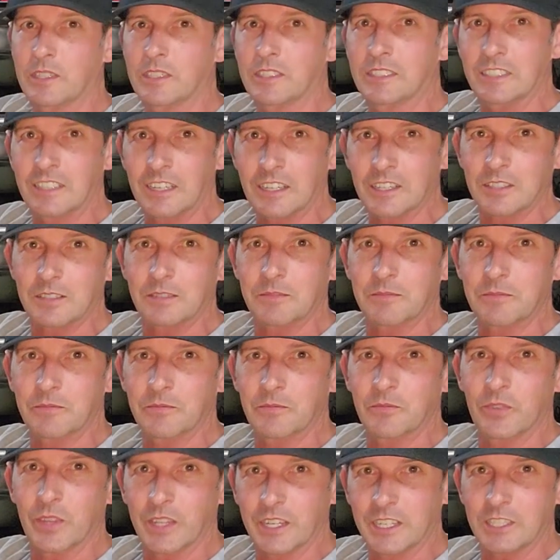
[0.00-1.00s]
just
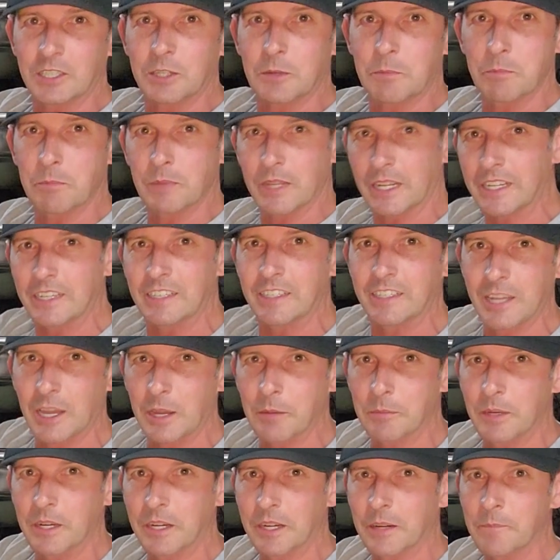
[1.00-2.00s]
finished mini
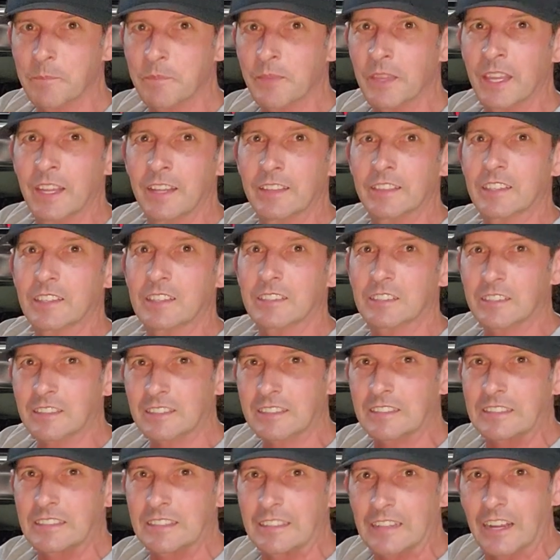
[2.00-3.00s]
tubbing the
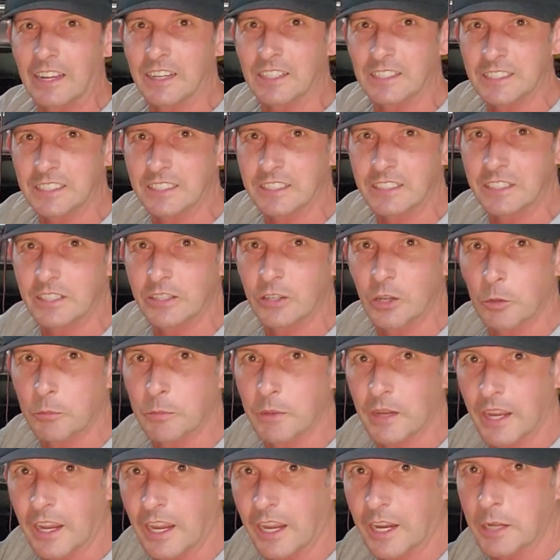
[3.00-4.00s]
69 GTO
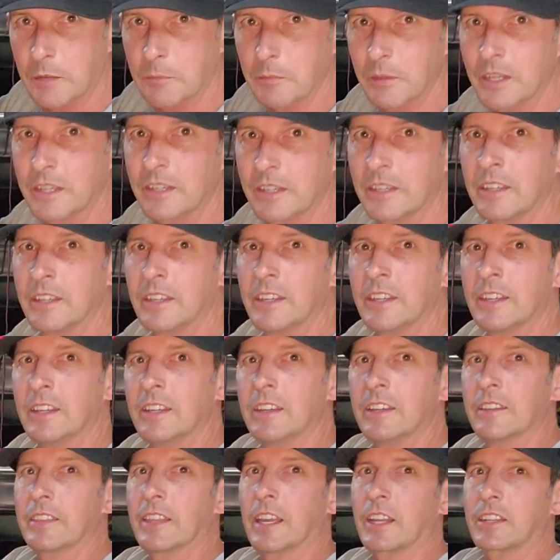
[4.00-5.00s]
behind me.
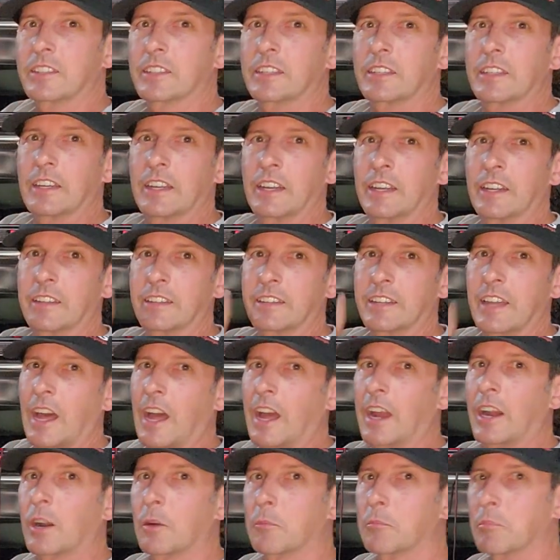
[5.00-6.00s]
That's an
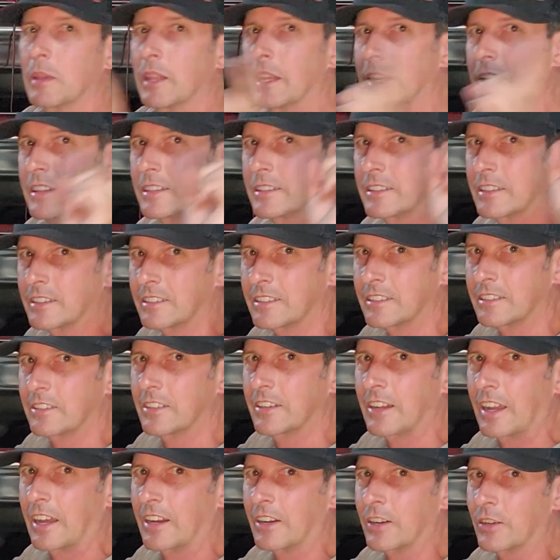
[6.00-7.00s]
entire playlist you
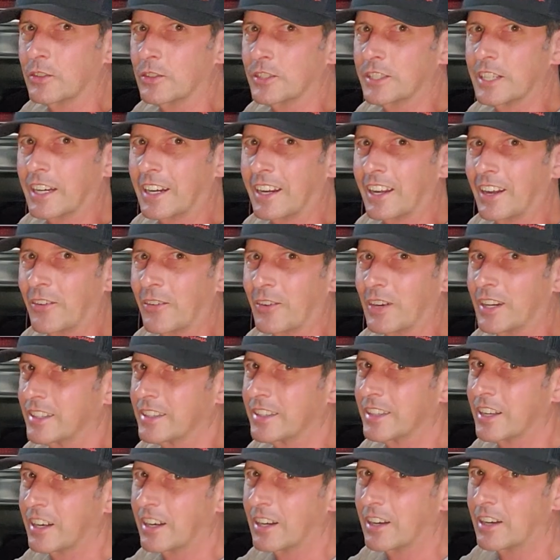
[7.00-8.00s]
got to go check out right
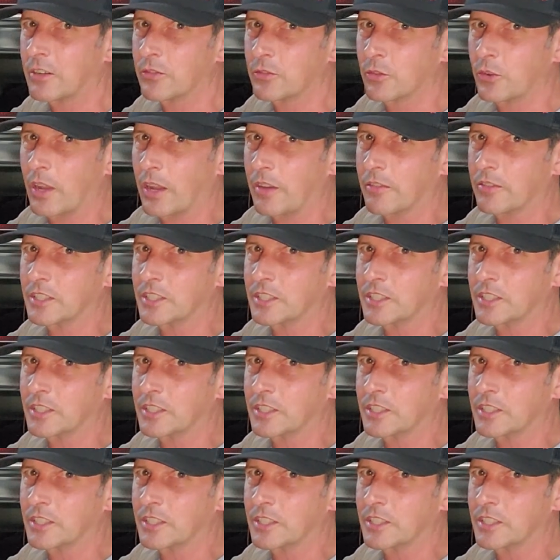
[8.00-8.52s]
there if you have a